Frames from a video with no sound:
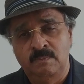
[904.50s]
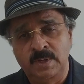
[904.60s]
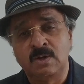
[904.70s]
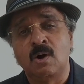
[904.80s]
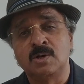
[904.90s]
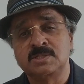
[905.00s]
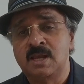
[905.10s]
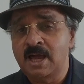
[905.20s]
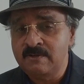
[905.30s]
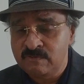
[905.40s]
Because
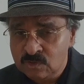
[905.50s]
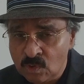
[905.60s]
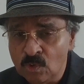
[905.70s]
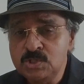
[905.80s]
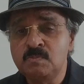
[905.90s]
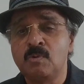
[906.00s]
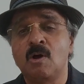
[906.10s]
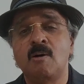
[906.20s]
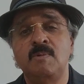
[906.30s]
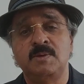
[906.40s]
life throws
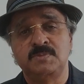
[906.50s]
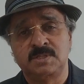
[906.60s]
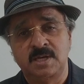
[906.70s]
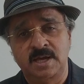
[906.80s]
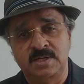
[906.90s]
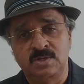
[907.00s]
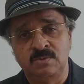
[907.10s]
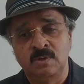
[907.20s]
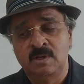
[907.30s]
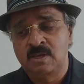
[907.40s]
problems at
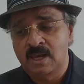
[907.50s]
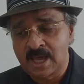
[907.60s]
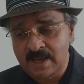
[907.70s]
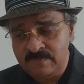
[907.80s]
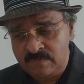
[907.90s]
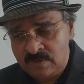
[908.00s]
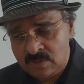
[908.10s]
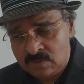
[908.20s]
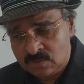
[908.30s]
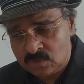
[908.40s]
you. Life
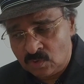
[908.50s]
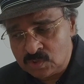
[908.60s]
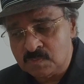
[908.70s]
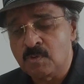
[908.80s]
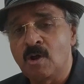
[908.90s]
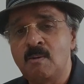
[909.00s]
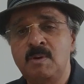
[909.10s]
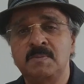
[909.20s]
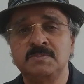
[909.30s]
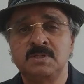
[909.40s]
throws
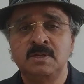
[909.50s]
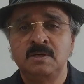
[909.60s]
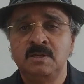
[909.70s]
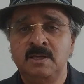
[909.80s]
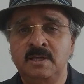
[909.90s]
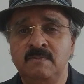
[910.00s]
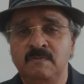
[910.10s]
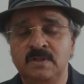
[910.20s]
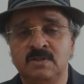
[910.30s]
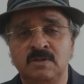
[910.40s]
problems
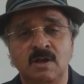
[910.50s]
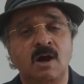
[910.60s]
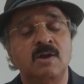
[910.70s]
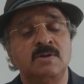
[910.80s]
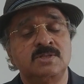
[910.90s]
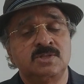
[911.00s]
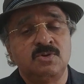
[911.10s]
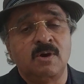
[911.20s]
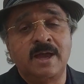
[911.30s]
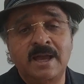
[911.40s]
with regards
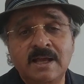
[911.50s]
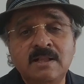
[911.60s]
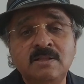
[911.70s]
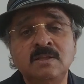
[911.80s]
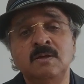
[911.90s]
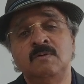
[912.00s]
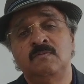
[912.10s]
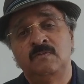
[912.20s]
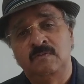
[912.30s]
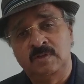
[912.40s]
to your health,
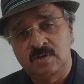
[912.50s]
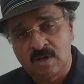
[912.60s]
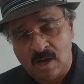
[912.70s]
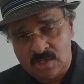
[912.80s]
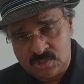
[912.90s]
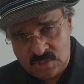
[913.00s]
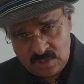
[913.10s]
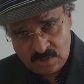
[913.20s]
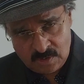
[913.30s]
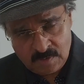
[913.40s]
with regards to
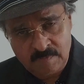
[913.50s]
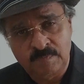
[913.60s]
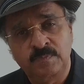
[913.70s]
your